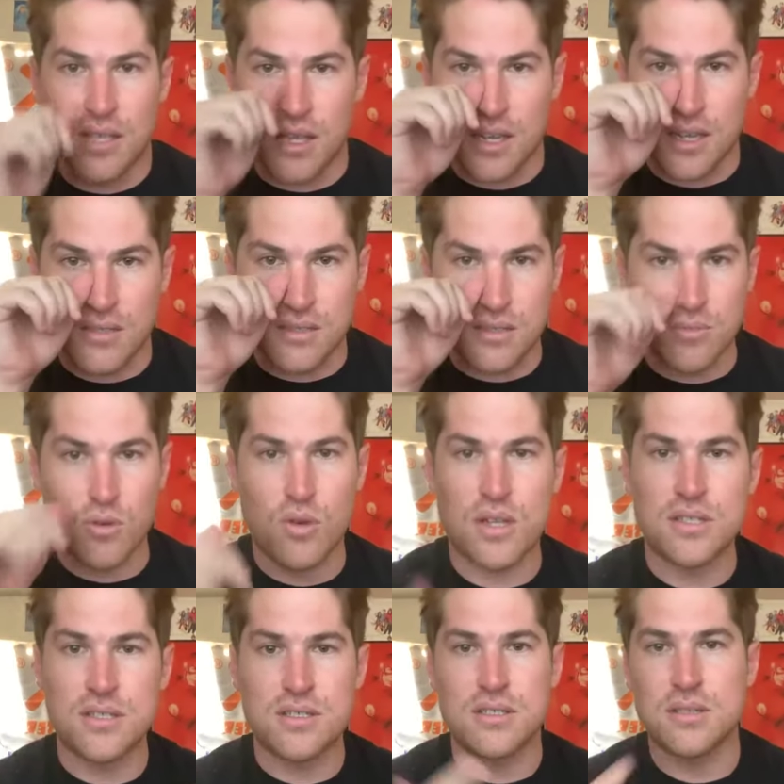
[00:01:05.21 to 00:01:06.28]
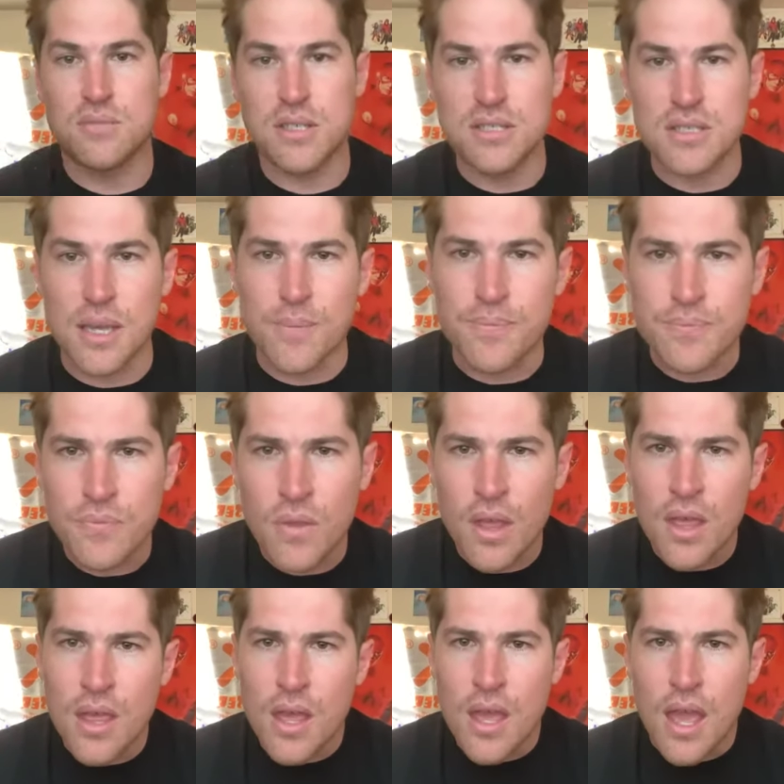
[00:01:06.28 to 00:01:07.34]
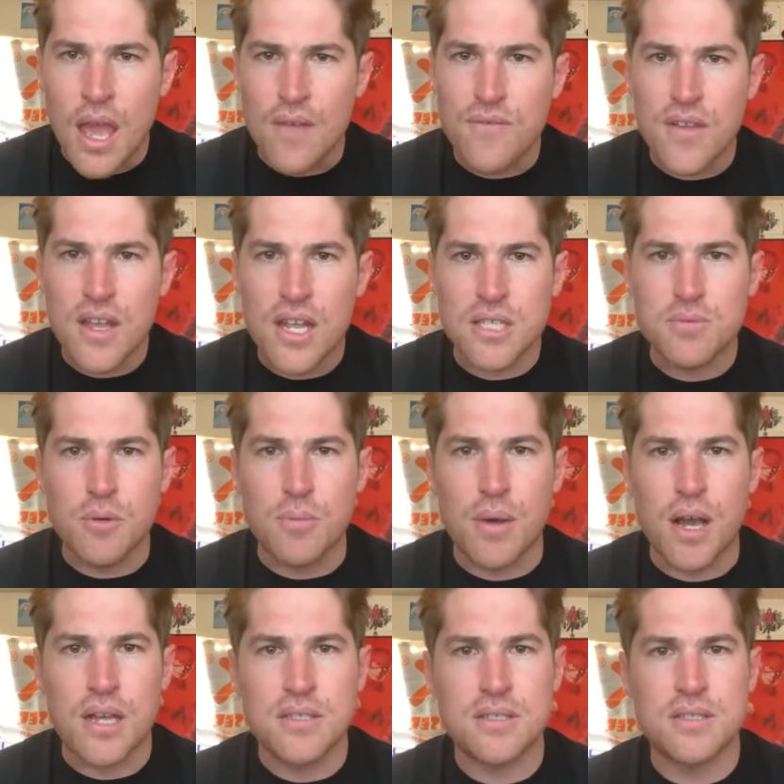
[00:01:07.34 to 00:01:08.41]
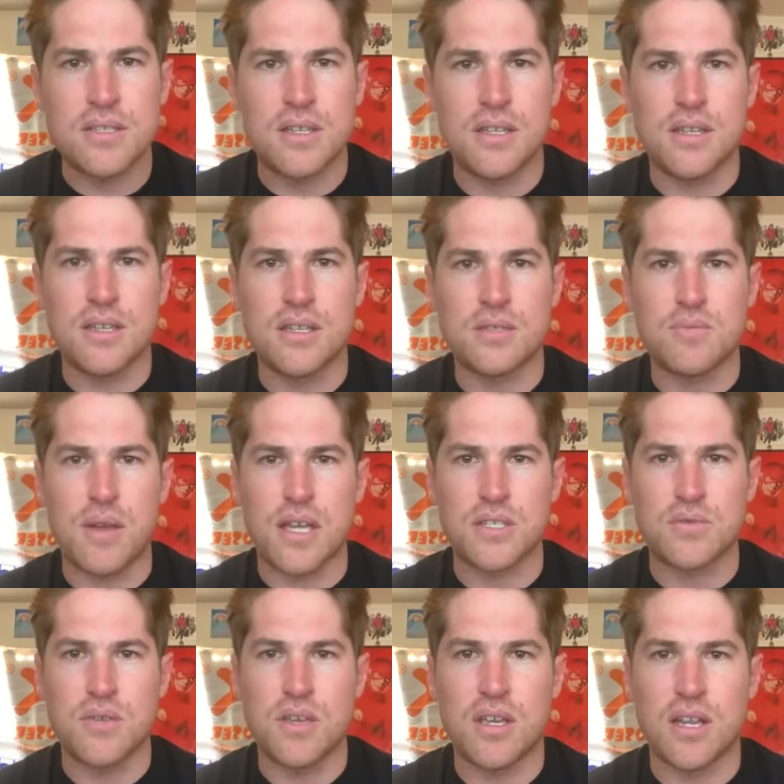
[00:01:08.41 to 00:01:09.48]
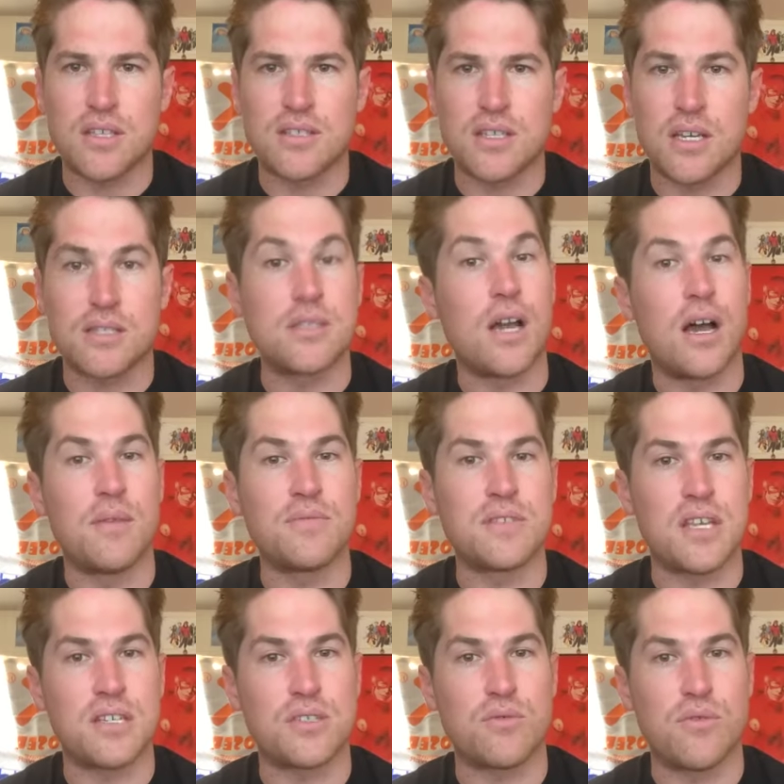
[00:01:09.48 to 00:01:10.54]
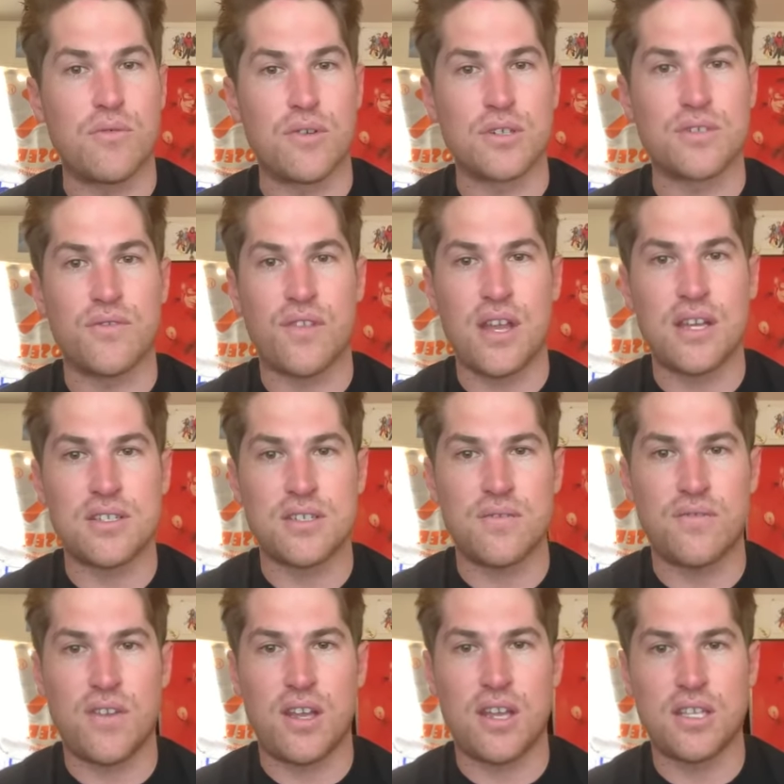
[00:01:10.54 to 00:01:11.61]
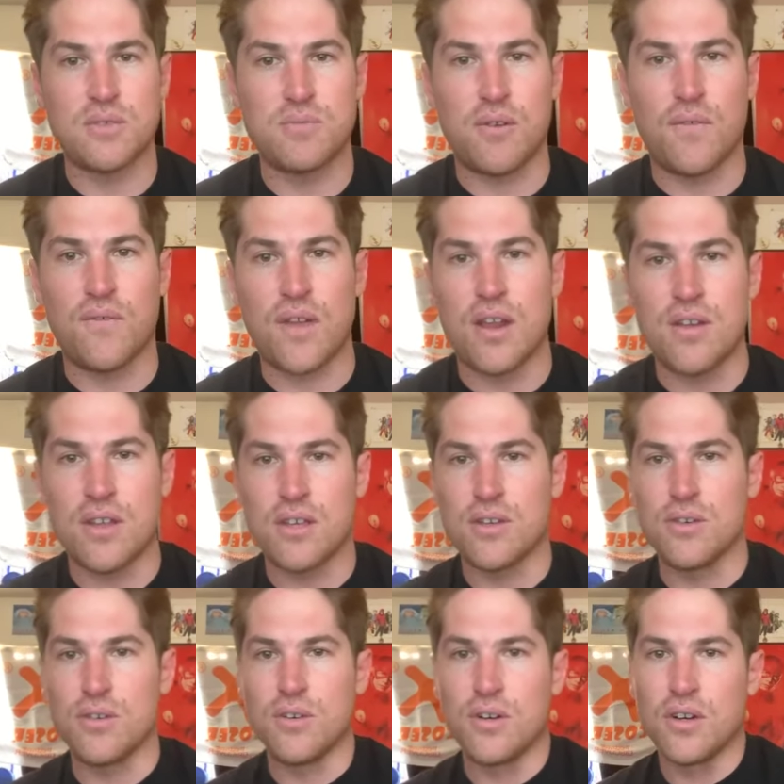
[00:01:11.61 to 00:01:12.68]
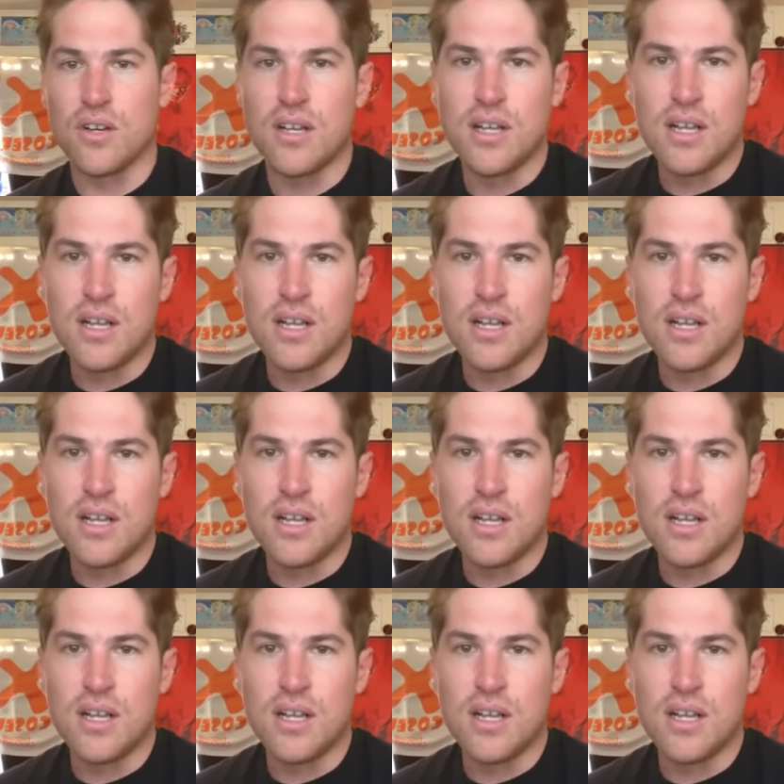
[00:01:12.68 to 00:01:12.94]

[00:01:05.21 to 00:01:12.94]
I can answer some questions in the meantime. At Fan Expo Boston this past weekend, I saw Tom / the Reverse Flash at Fan Expo. Very cool.